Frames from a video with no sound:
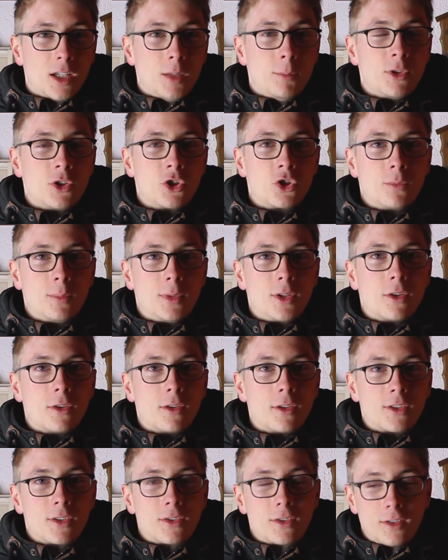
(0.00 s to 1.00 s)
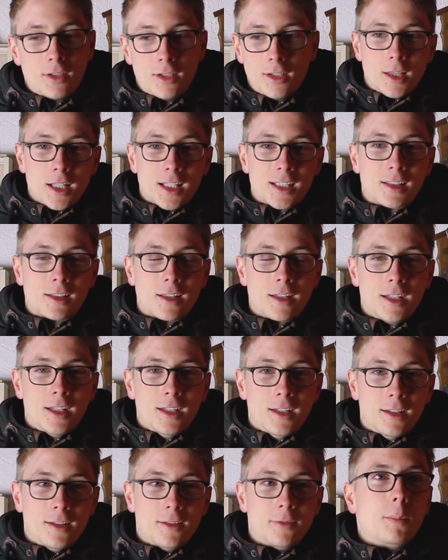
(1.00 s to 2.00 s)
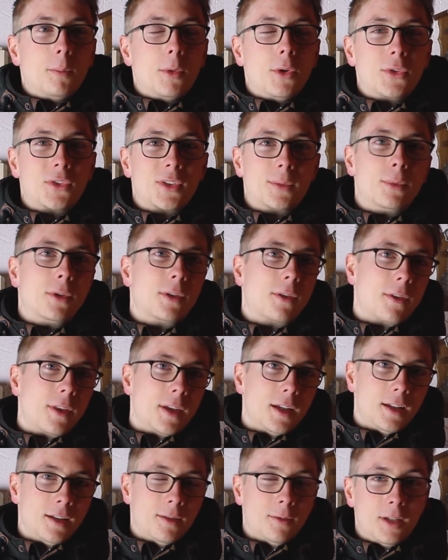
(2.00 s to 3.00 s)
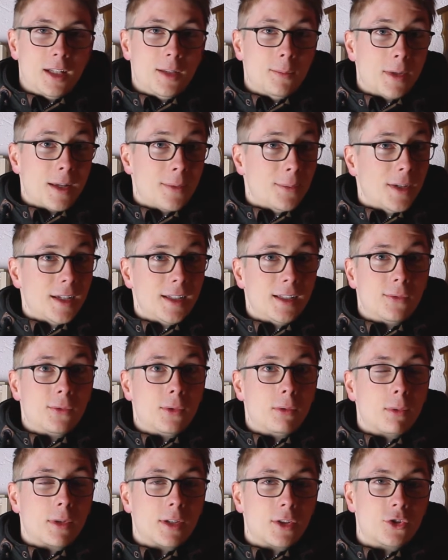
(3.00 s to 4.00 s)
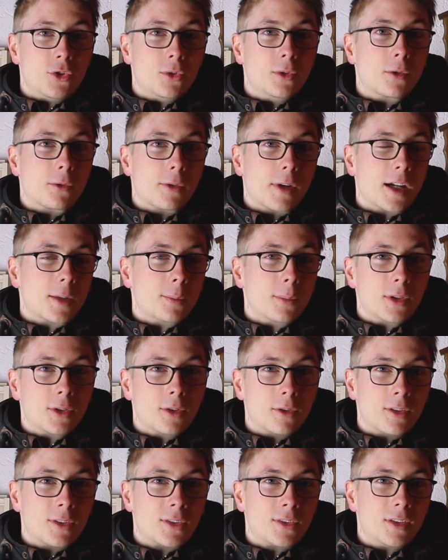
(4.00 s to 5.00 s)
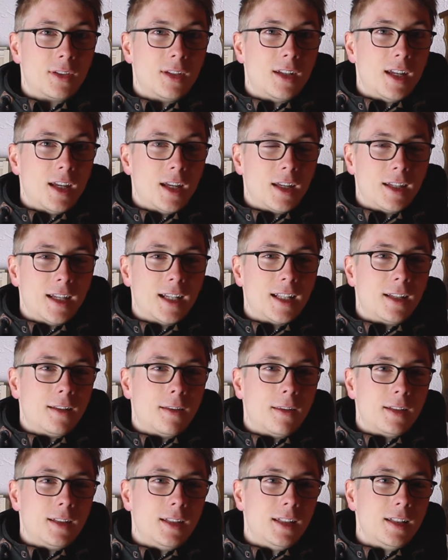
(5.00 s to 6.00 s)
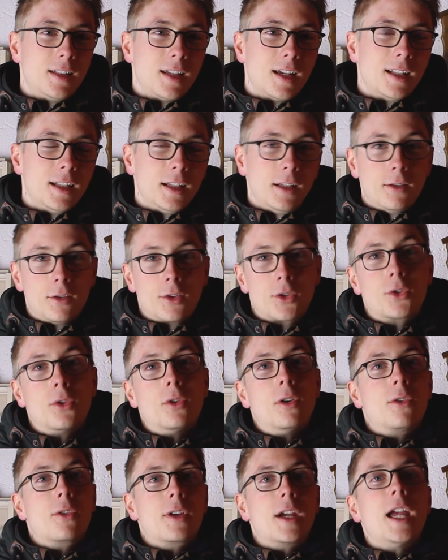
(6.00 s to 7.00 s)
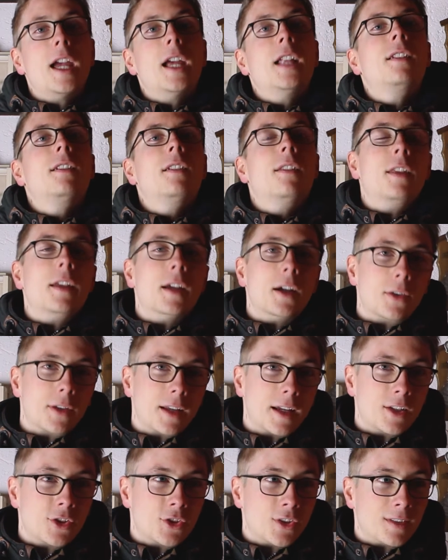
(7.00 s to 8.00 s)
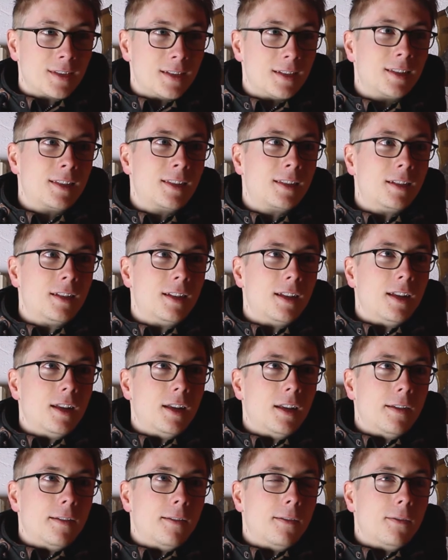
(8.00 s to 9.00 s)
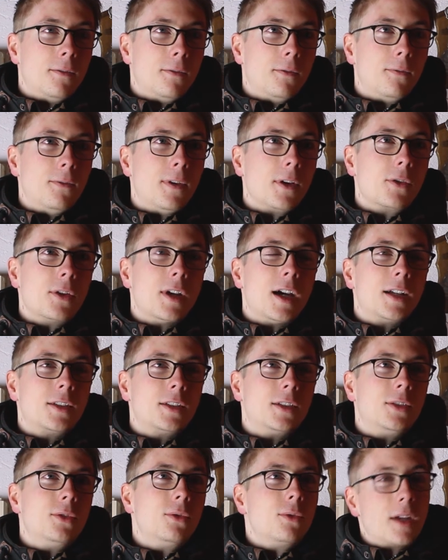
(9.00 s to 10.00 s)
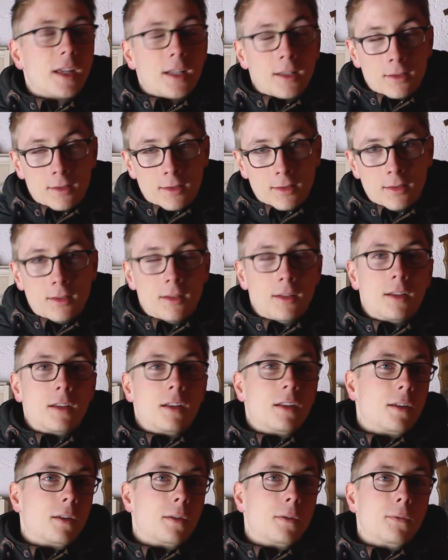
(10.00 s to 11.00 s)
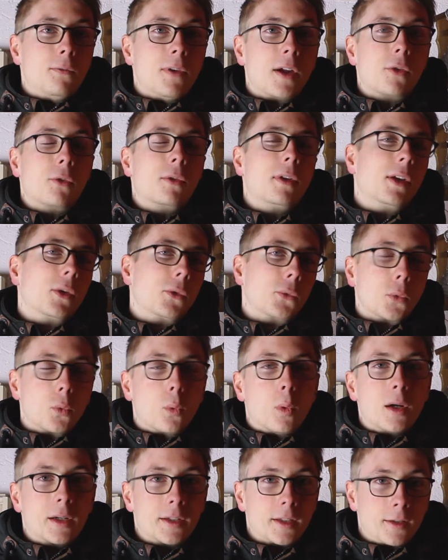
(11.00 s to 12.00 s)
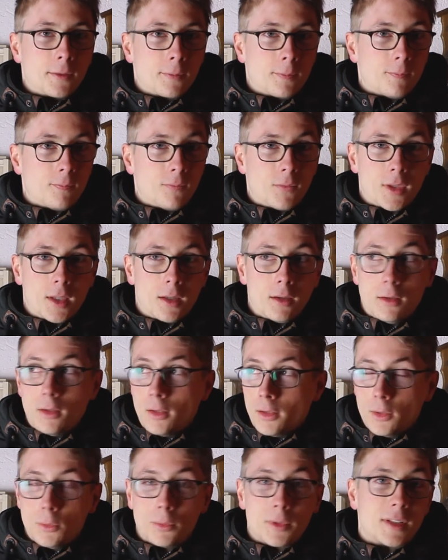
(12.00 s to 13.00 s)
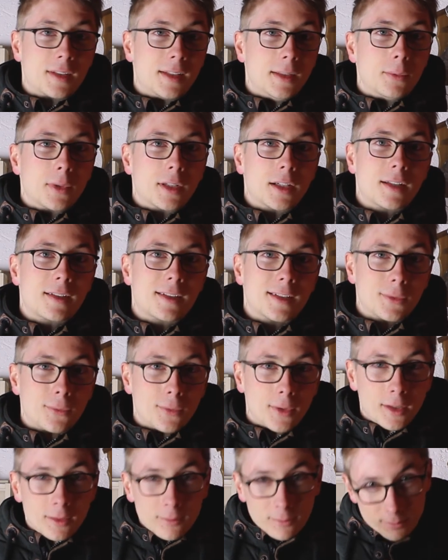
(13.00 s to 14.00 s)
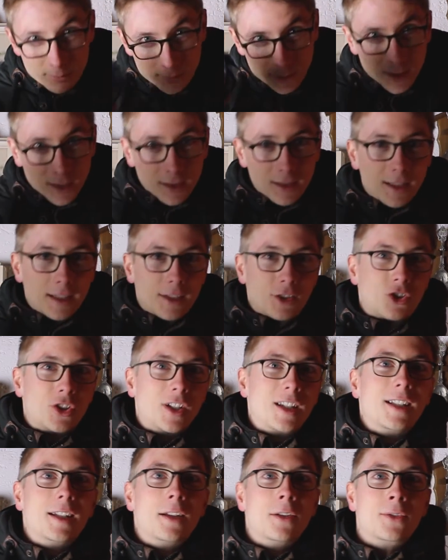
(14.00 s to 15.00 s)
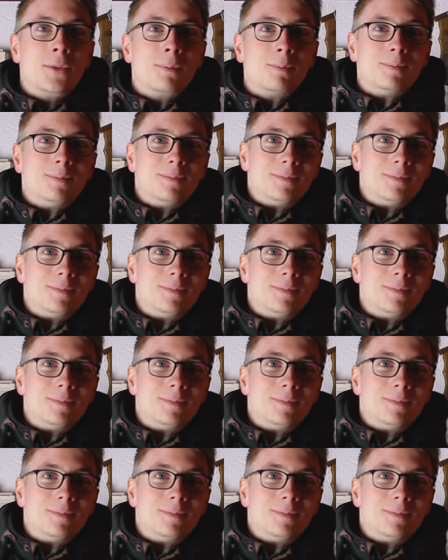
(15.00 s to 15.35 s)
image because that's the most important thing in my mind if you wanna shoot Orion, because getting the detail in the color and in the outer edges it's very hard to do and very rewarding. You wanna see what I got so far? Let's check it out.